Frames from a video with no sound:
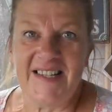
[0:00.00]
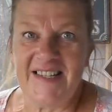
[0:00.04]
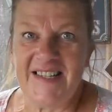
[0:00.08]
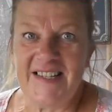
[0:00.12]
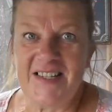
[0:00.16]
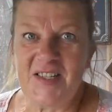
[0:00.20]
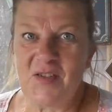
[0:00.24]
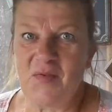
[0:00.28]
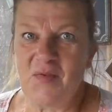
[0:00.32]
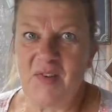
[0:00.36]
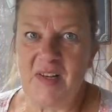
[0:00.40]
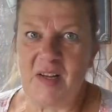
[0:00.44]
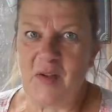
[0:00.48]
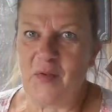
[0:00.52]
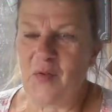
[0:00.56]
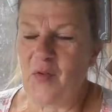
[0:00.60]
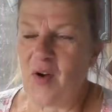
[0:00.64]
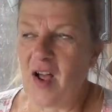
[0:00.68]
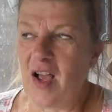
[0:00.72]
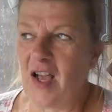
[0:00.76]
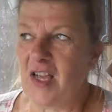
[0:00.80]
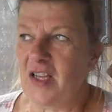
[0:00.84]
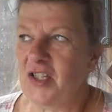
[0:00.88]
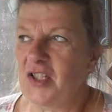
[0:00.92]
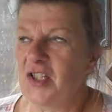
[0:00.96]
It's really
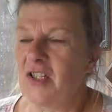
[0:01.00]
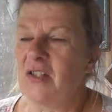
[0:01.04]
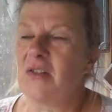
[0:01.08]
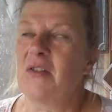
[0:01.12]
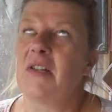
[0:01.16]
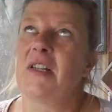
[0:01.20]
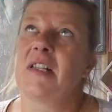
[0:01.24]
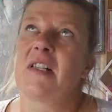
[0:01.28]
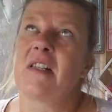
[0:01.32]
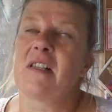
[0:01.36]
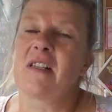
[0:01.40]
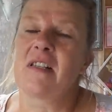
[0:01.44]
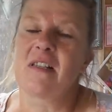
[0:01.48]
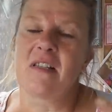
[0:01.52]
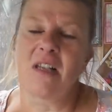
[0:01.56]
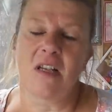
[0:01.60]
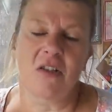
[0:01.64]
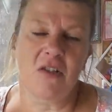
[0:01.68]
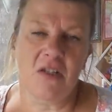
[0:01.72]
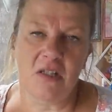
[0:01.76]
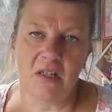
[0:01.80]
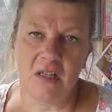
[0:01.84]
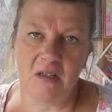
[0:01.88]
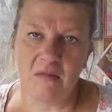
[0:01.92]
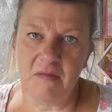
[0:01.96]
fresh. Oh, it's
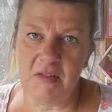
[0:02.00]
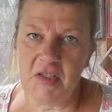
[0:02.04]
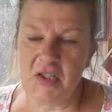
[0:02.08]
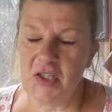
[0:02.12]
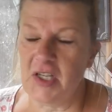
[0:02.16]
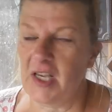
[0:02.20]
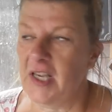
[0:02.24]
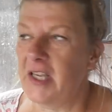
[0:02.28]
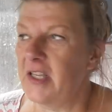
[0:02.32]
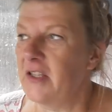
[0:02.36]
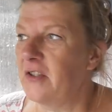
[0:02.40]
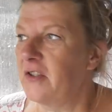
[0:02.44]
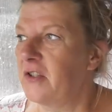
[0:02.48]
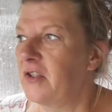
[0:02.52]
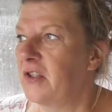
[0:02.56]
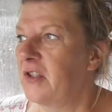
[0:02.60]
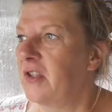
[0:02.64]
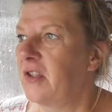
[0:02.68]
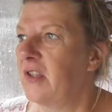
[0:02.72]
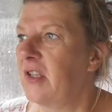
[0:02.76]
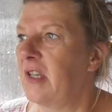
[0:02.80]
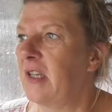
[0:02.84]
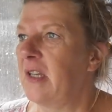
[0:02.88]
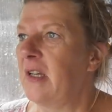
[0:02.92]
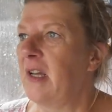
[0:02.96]
such a lovely change to
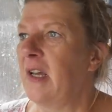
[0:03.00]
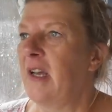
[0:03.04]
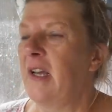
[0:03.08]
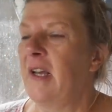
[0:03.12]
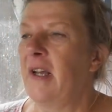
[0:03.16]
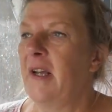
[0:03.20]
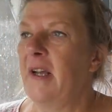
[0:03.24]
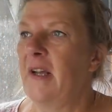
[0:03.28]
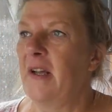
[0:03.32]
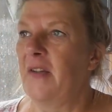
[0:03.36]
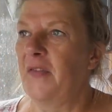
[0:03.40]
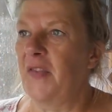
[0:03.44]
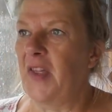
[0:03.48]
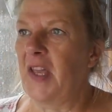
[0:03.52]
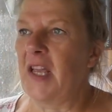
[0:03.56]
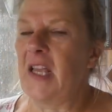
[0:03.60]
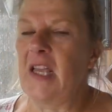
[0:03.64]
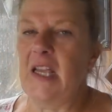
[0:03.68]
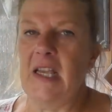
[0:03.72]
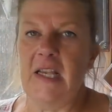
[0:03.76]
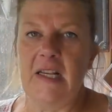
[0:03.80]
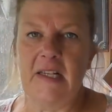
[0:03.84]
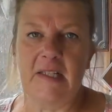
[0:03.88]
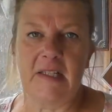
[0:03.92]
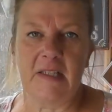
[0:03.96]
the
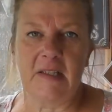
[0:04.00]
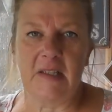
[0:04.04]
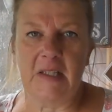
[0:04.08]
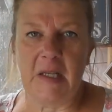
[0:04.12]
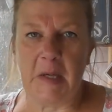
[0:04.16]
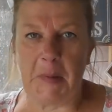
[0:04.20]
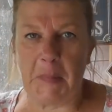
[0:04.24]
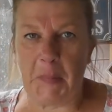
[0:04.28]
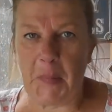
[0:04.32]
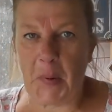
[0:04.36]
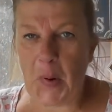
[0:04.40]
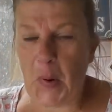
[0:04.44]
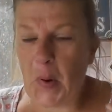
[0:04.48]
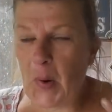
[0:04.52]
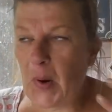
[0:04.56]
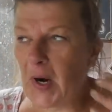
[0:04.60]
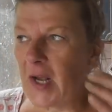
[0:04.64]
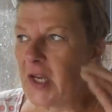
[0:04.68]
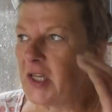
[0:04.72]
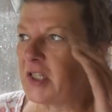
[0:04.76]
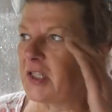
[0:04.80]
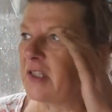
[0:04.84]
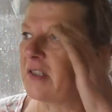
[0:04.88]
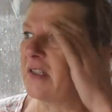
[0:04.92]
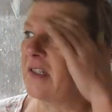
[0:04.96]
heat and the
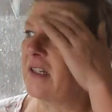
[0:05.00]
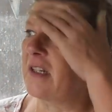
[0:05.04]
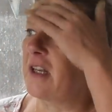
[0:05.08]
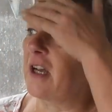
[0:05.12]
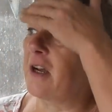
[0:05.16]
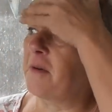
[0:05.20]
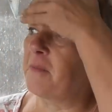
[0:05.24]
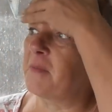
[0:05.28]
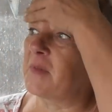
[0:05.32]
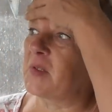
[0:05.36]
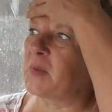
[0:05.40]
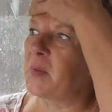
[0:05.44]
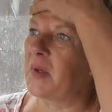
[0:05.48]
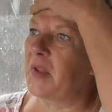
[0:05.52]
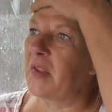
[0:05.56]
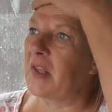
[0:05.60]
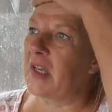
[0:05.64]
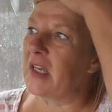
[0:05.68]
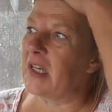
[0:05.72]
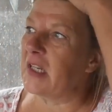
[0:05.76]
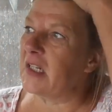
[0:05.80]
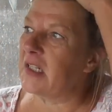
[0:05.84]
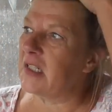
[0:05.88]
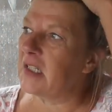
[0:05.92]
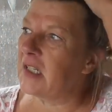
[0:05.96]
oppression that comes with
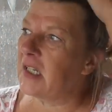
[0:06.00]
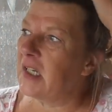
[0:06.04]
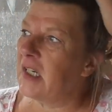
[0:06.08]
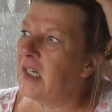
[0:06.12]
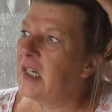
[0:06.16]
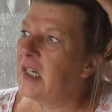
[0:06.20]
it.